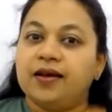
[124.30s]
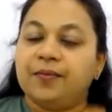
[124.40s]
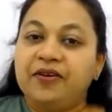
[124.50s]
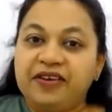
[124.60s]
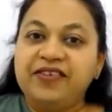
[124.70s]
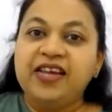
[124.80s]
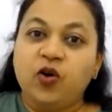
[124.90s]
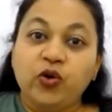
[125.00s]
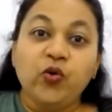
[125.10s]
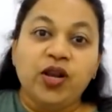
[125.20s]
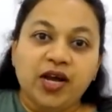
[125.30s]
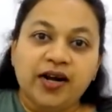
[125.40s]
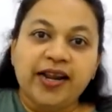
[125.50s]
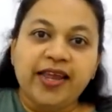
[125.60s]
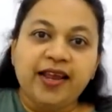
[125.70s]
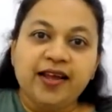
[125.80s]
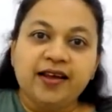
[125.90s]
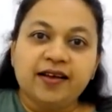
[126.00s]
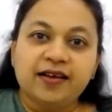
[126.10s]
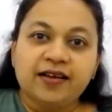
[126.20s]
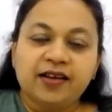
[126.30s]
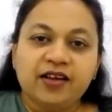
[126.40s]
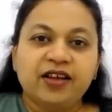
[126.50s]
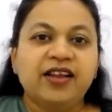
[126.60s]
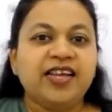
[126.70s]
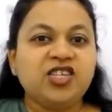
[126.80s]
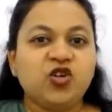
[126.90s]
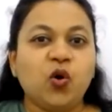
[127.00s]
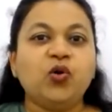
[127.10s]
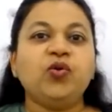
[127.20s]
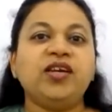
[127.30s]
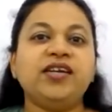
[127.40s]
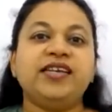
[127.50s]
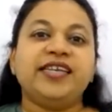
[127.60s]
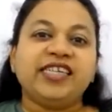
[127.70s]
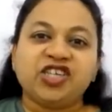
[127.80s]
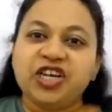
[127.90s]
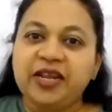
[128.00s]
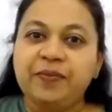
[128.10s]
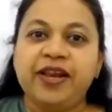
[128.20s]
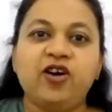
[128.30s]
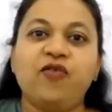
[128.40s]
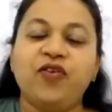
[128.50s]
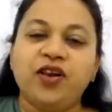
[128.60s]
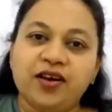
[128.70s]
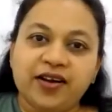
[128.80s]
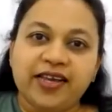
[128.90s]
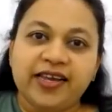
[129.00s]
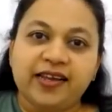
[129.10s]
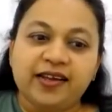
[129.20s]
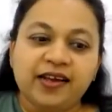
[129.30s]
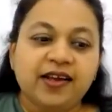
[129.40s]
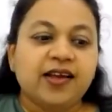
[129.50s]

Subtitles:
But when we go to learning, let's go to the dictionary meaning of learning.